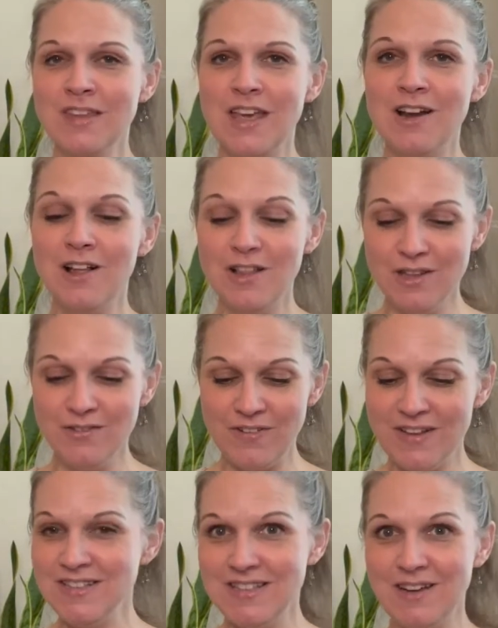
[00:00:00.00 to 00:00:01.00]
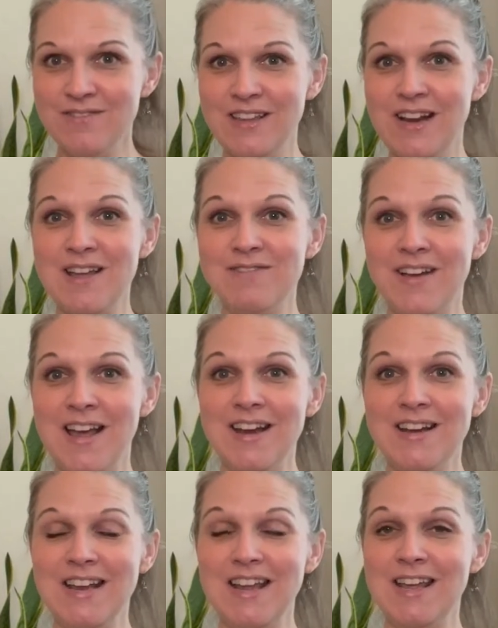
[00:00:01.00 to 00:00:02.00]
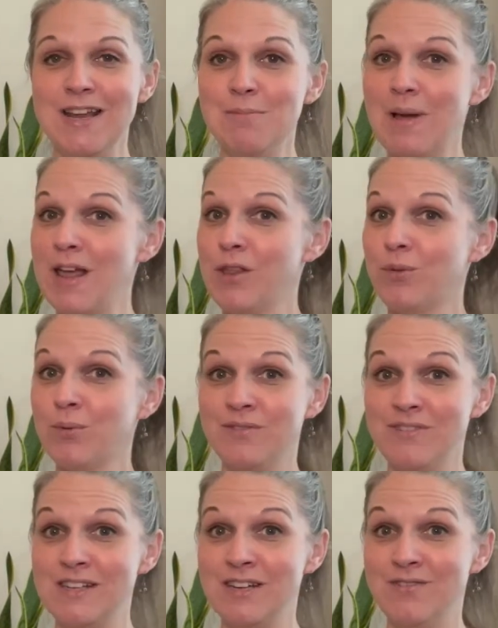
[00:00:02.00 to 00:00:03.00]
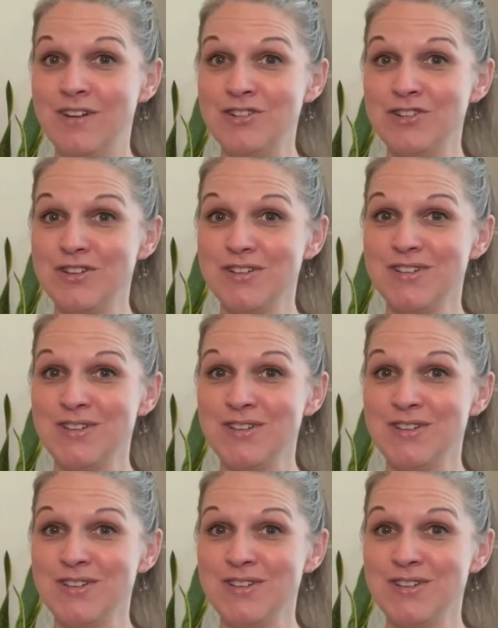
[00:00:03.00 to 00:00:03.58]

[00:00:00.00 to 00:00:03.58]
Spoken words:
and all of the fun stuff that I find in my thrifting adventures.